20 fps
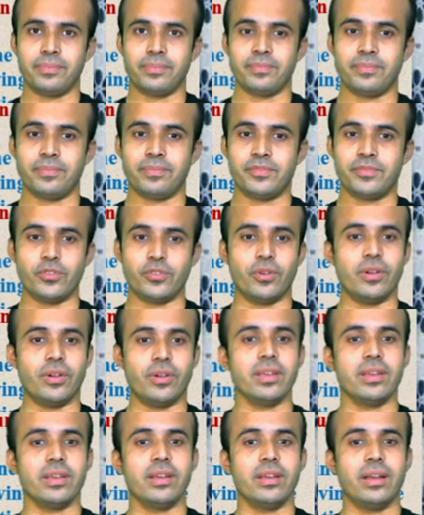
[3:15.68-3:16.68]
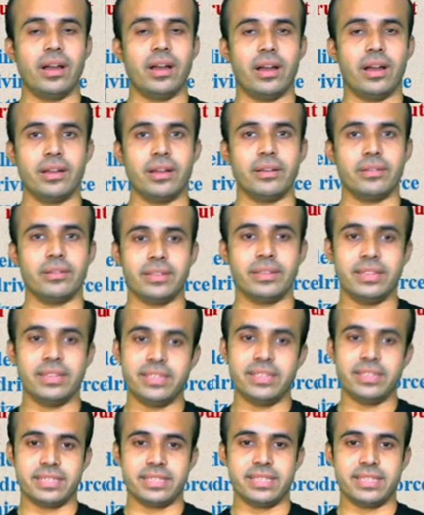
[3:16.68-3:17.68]
So
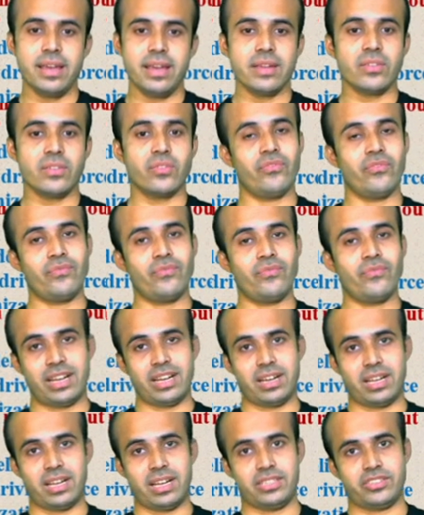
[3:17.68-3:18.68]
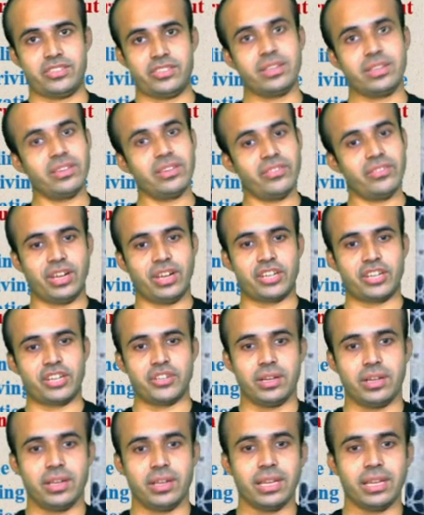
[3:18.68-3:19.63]
this is the paternalistic direction.